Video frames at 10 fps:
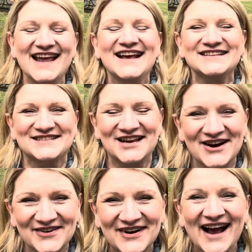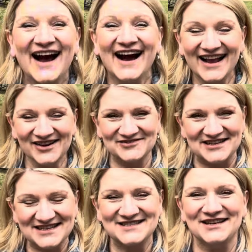So I have
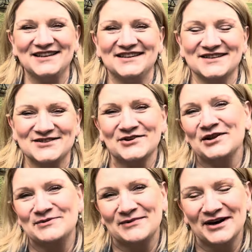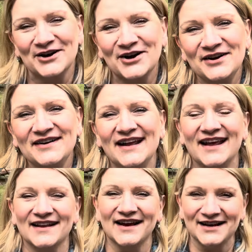tested the soil in my garden,
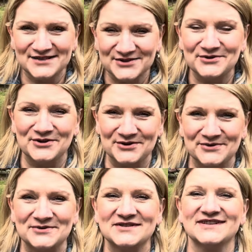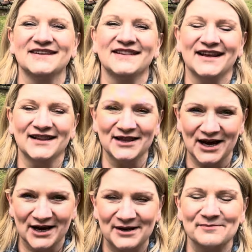and I do use
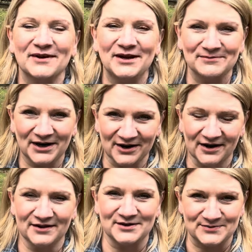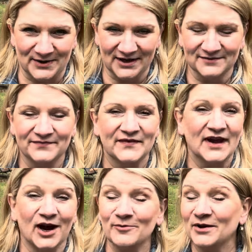lime in my garden as well.
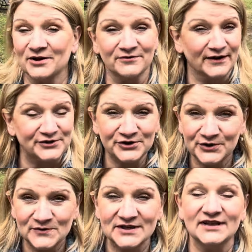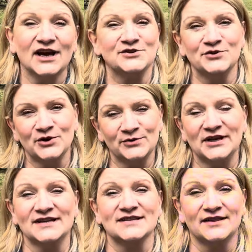I'm not afraid to use it. I do know that
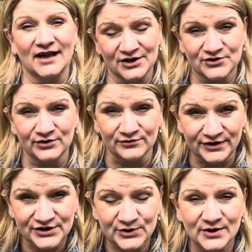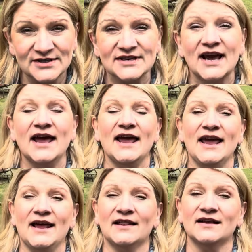it's a natural resource,
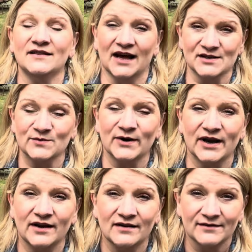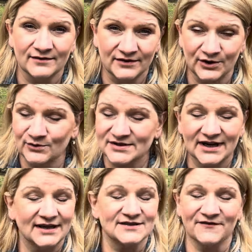and that's what I use.
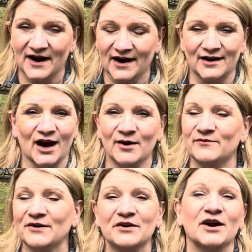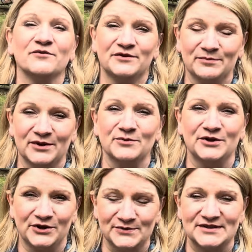It's fine. I'm very comfortable with
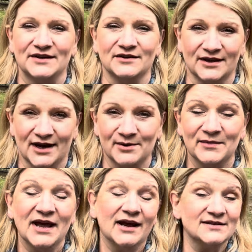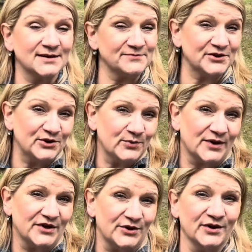using lime. It's up to you whether
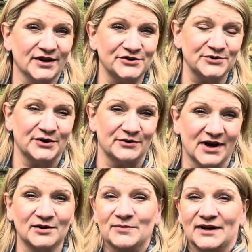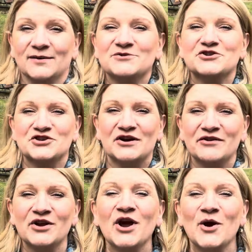you're going to do it or not, but I'm just
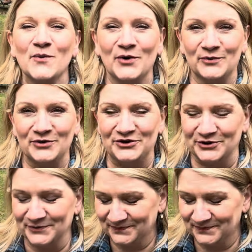sharing what we do.